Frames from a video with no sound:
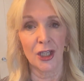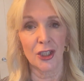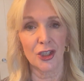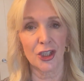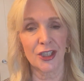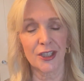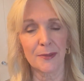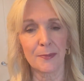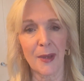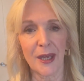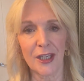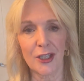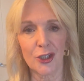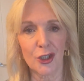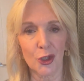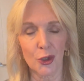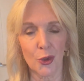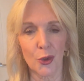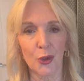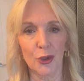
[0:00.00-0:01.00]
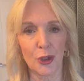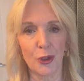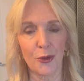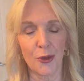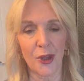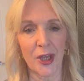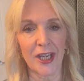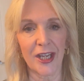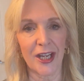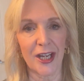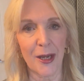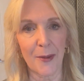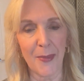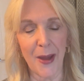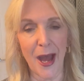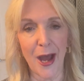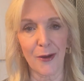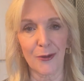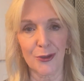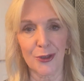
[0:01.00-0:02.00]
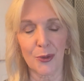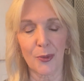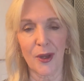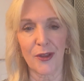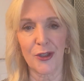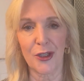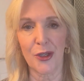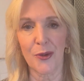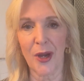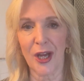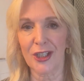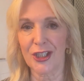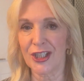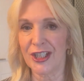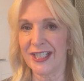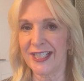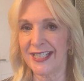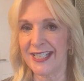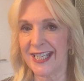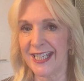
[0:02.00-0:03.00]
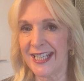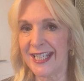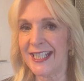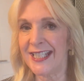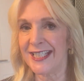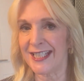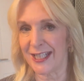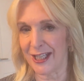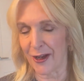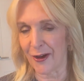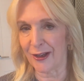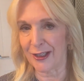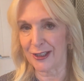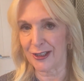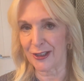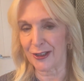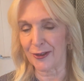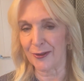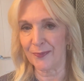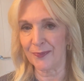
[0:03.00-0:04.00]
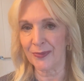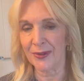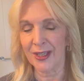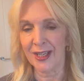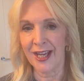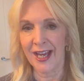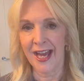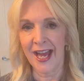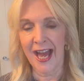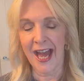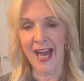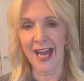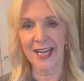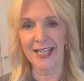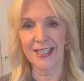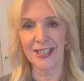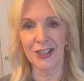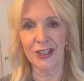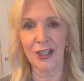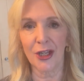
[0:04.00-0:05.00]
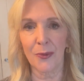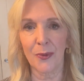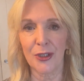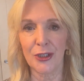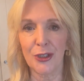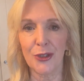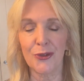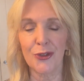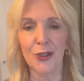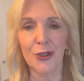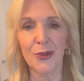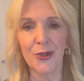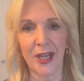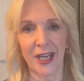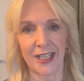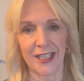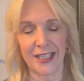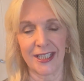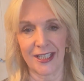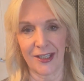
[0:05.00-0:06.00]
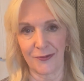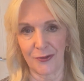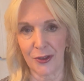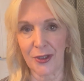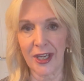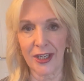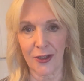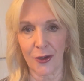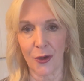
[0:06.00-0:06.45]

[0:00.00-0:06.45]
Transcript: Just make sure you think about whether you actually need the item. And, you know, when you do get it, if you get it